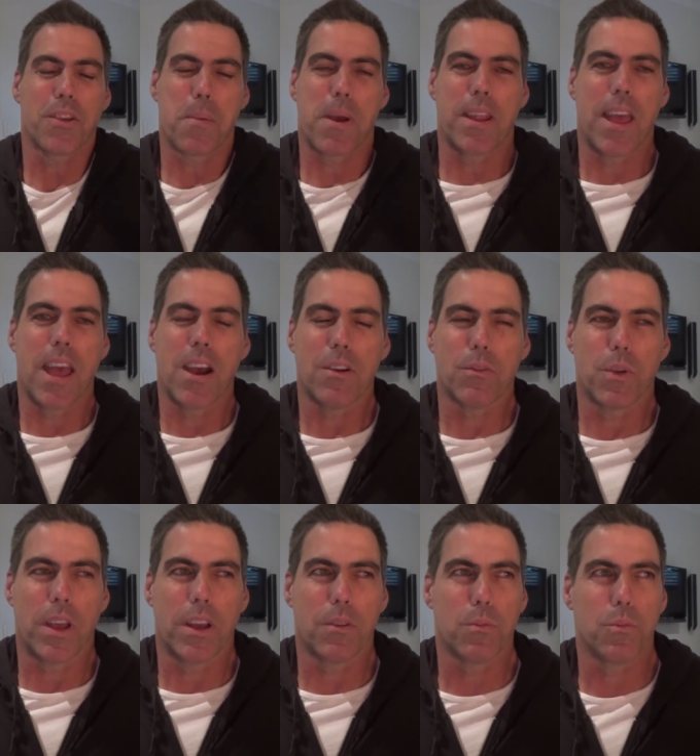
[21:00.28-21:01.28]
So, mate,
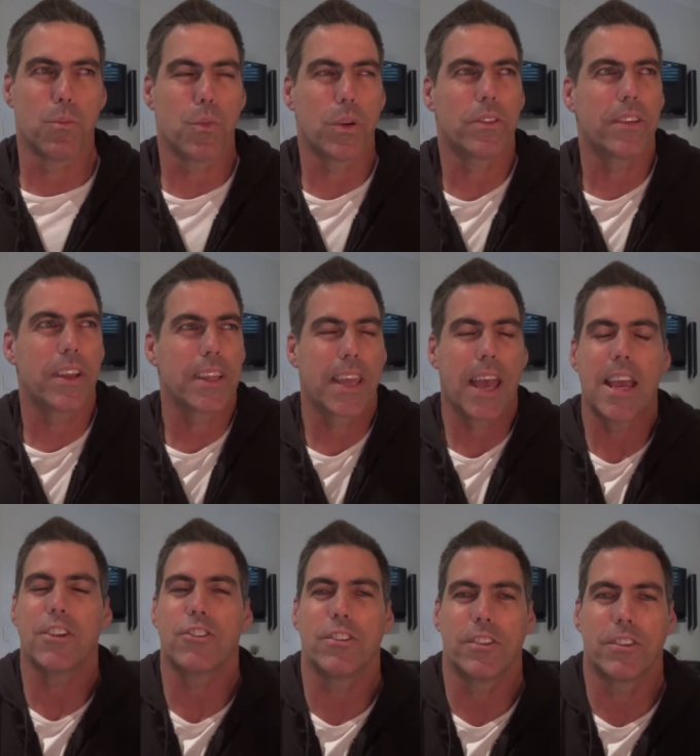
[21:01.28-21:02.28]
what
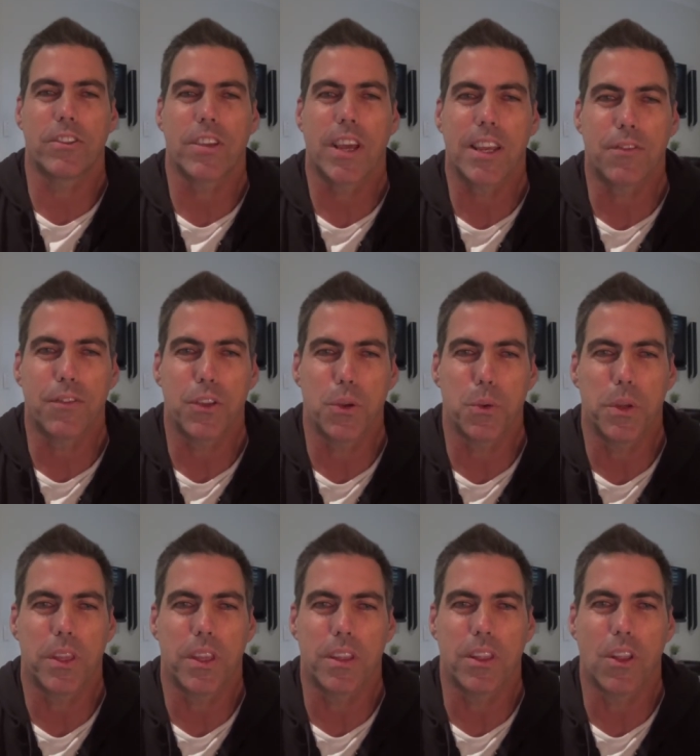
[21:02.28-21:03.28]
dedication does it take for you
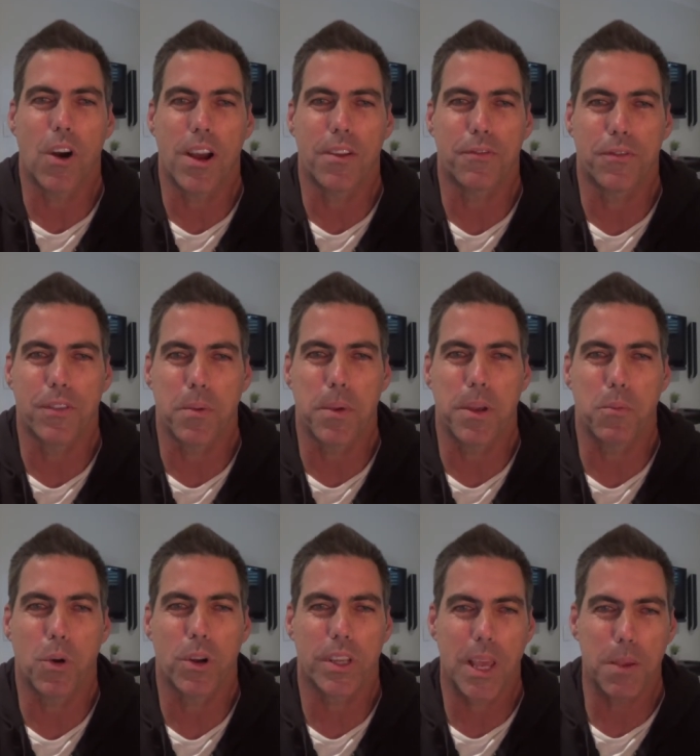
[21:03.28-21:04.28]
in life? I
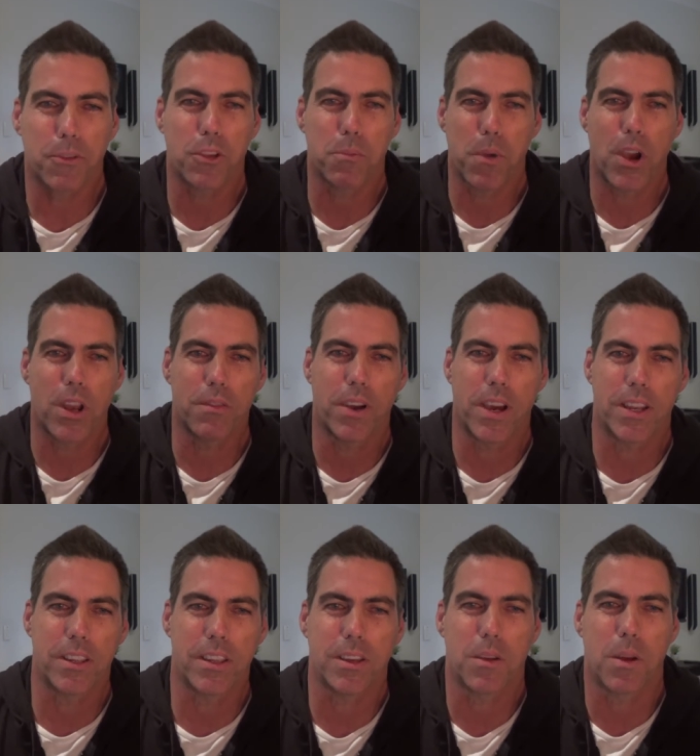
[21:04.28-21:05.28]
mean, what keeps you
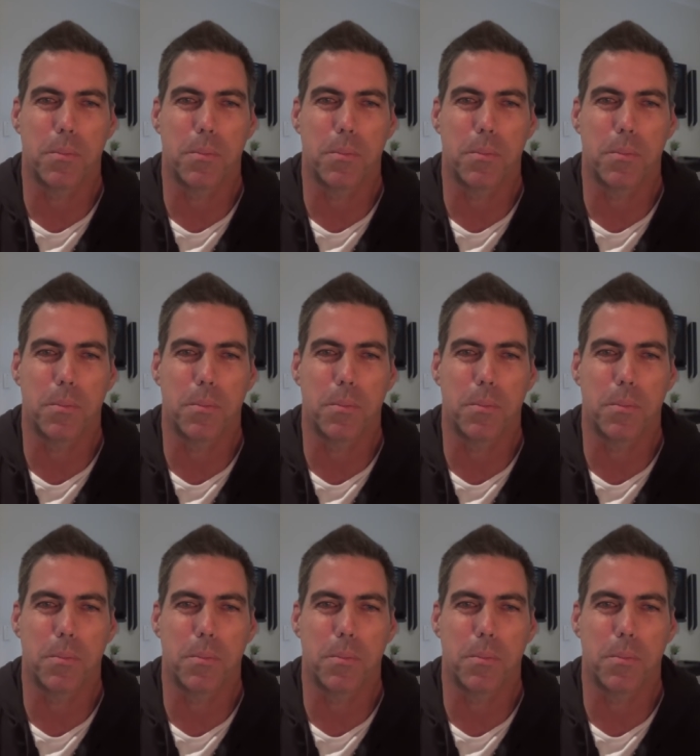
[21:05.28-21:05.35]
motivated?